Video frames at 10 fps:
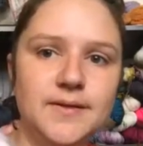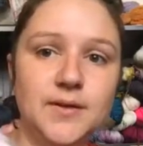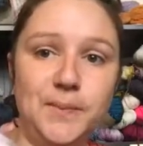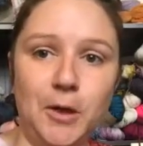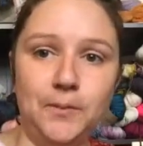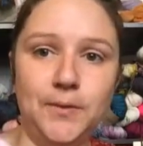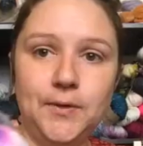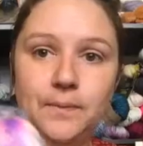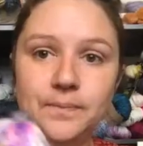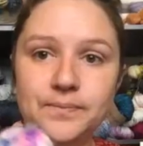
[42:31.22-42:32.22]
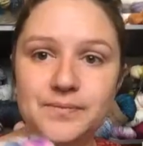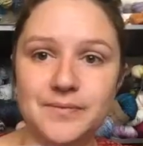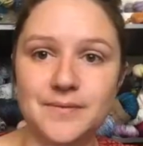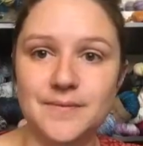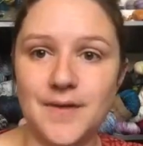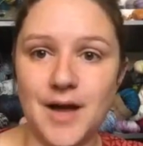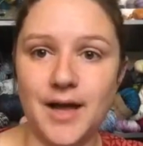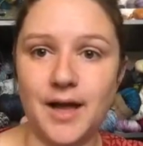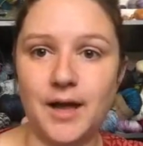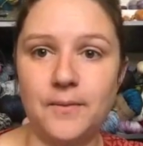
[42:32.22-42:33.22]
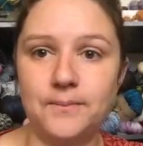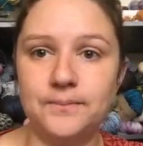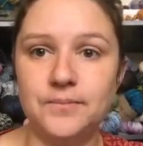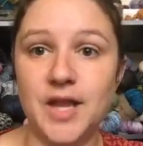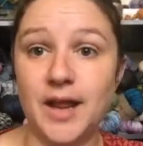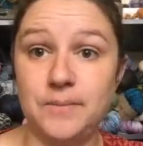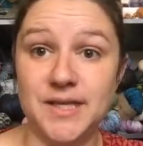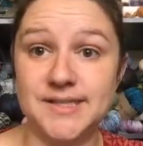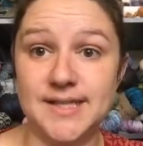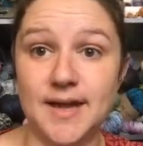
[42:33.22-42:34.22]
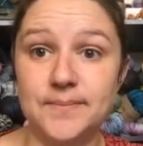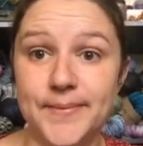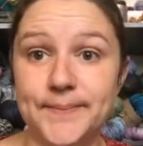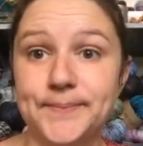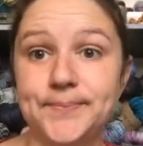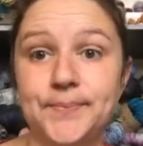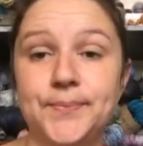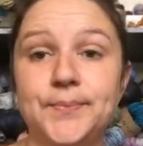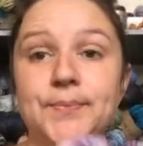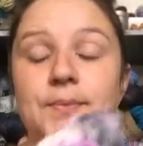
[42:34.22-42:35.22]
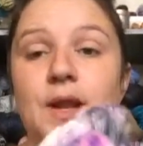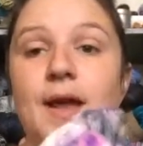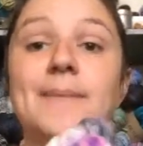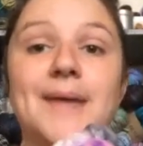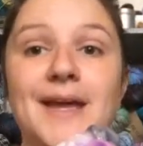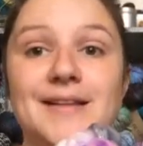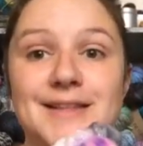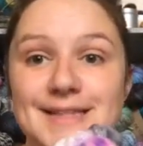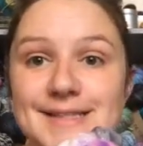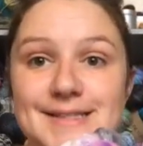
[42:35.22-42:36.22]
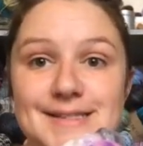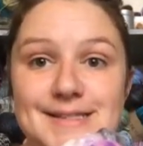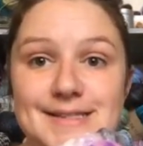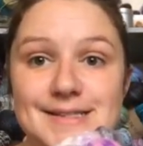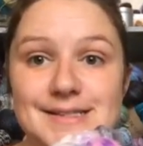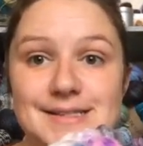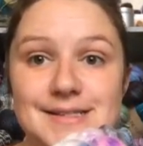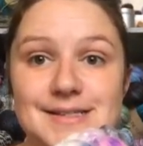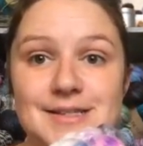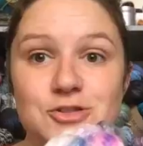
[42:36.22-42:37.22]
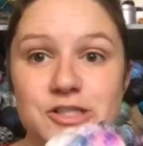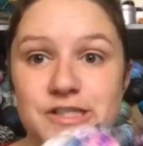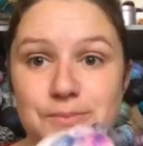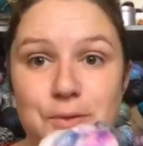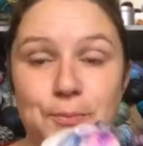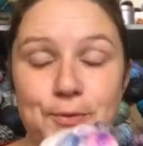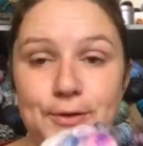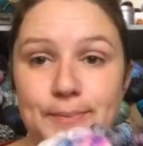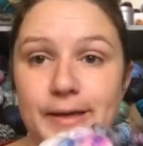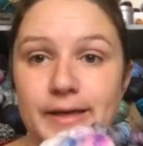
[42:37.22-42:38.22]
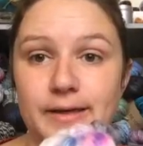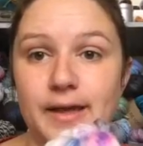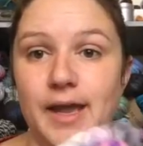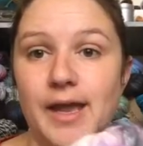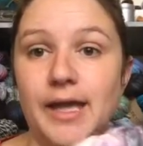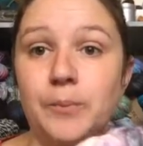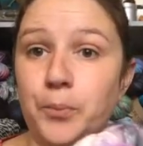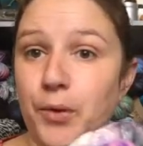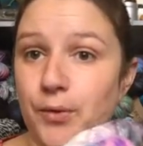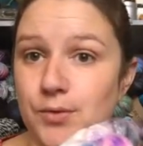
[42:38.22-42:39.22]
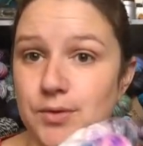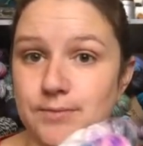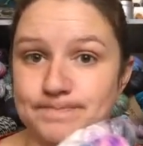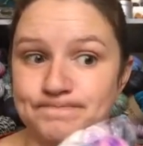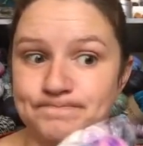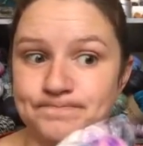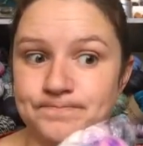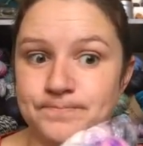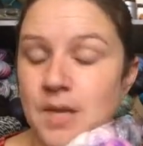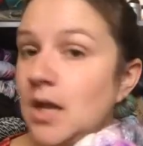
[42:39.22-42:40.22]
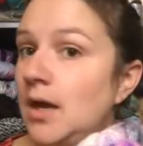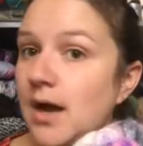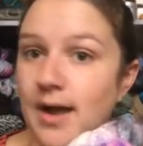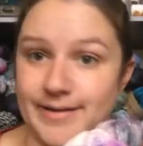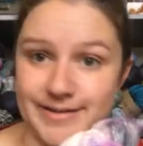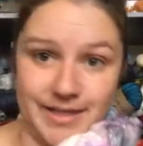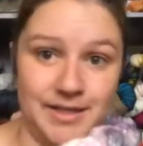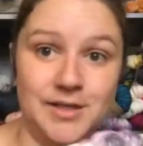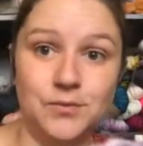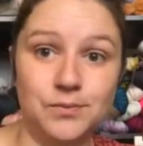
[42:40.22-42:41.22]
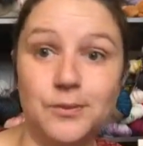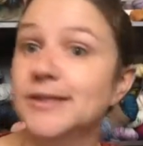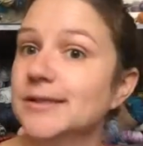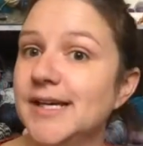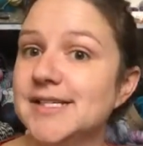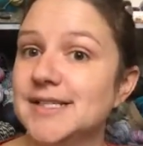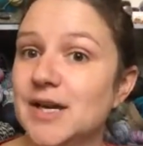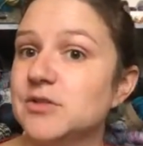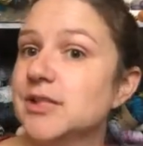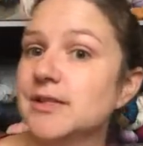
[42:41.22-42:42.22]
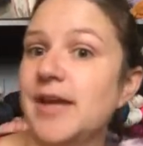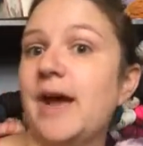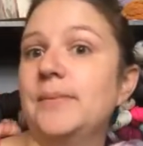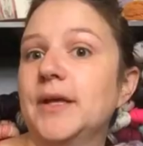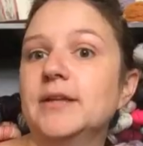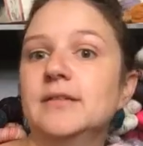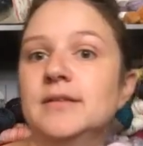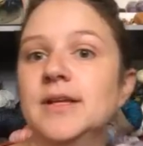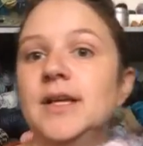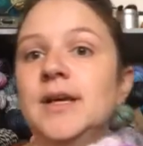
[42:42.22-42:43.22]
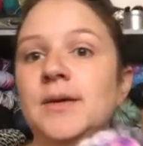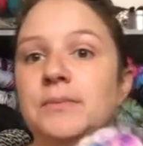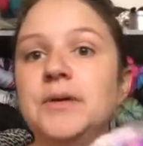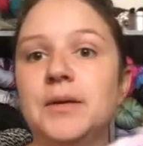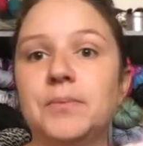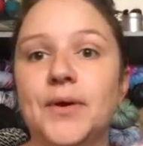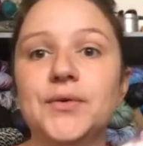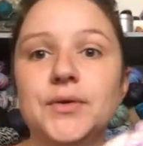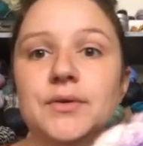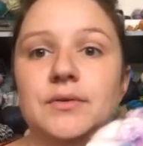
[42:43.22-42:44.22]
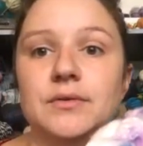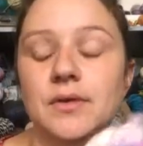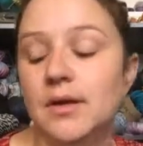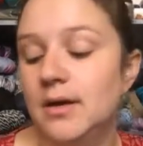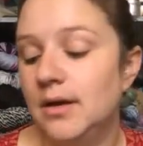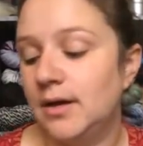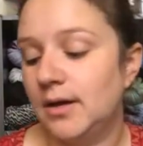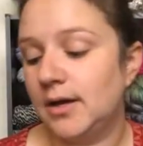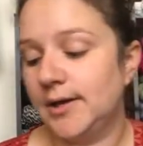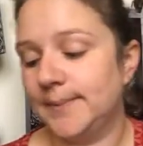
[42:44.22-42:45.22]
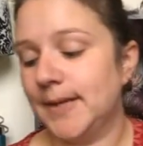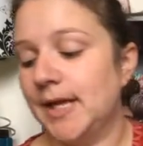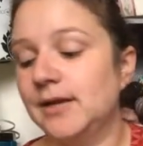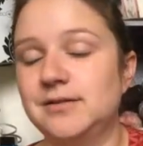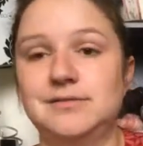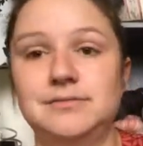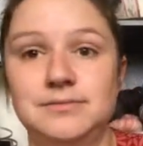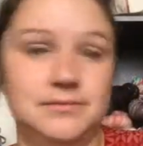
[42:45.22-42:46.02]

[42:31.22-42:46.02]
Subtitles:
the purple that I mixed up, I made this interesting purpley pink. It broke. I didn't realize that was going to happen, but it broke. And I'll